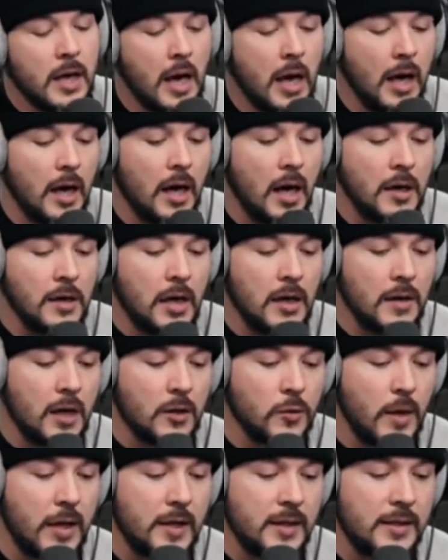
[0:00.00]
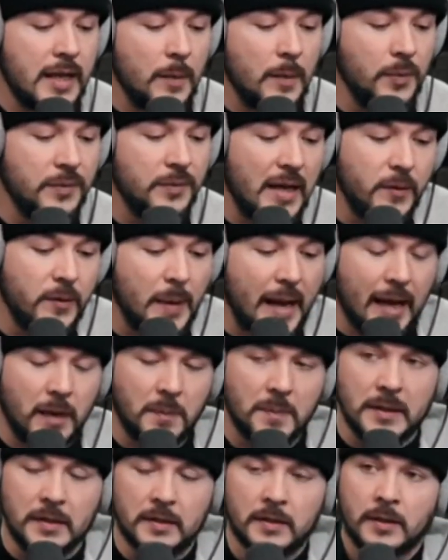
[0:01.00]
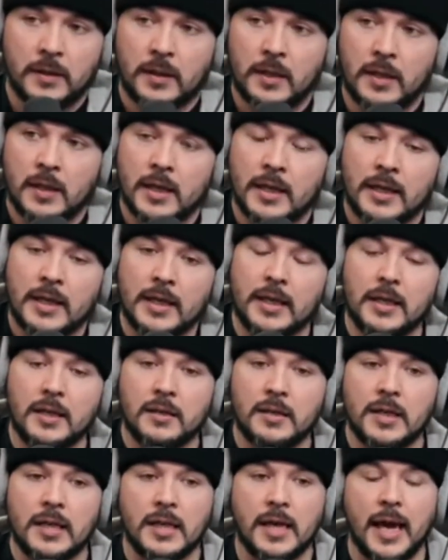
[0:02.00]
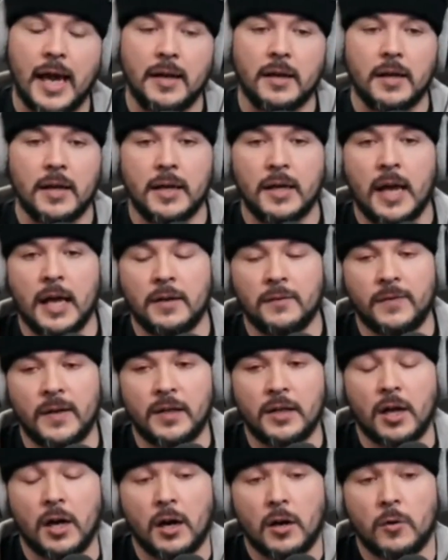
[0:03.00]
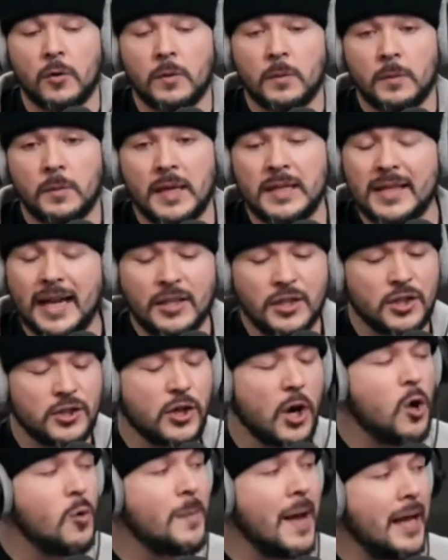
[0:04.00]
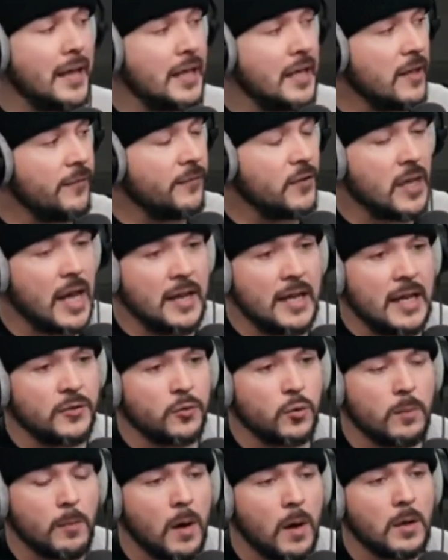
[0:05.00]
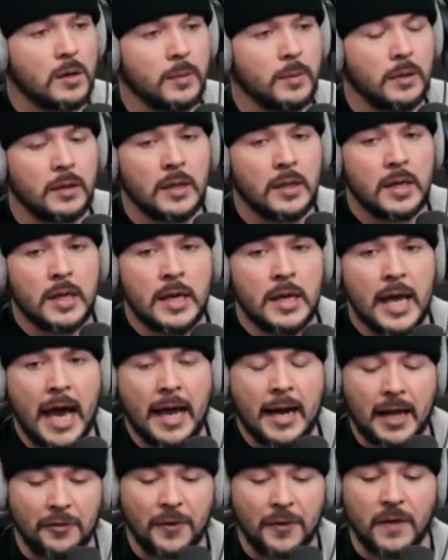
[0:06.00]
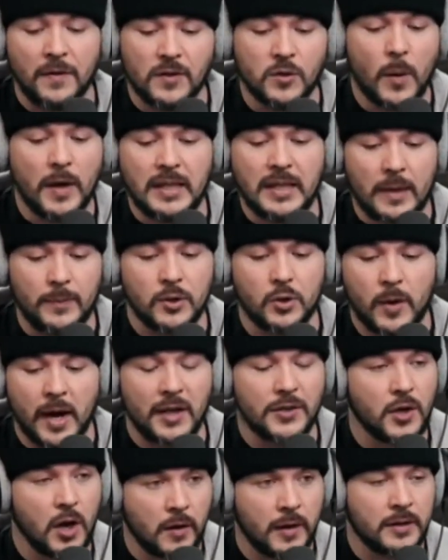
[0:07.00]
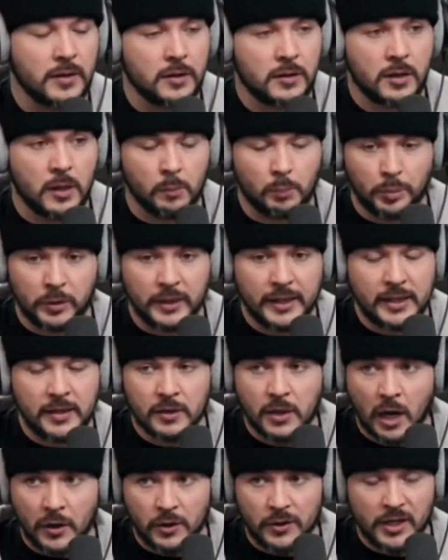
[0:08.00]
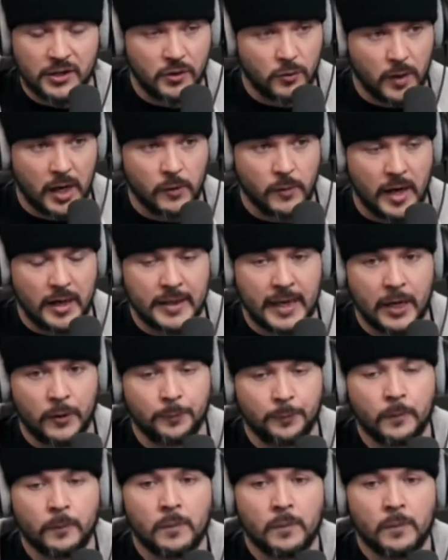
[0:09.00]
A great example, David Pakman. He had a video. He's got so many. It's remarkable. and I think this is why Democrats are in complete and utter disarray right now.